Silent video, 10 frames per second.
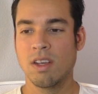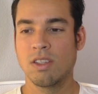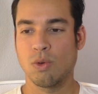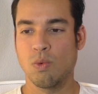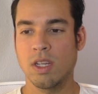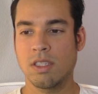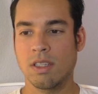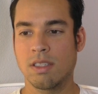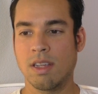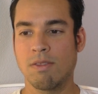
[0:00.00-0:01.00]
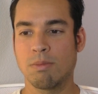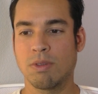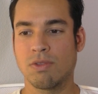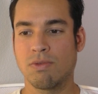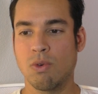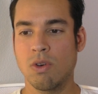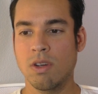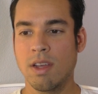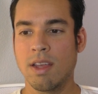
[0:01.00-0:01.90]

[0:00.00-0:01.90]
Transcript: So what's 7 plus 4?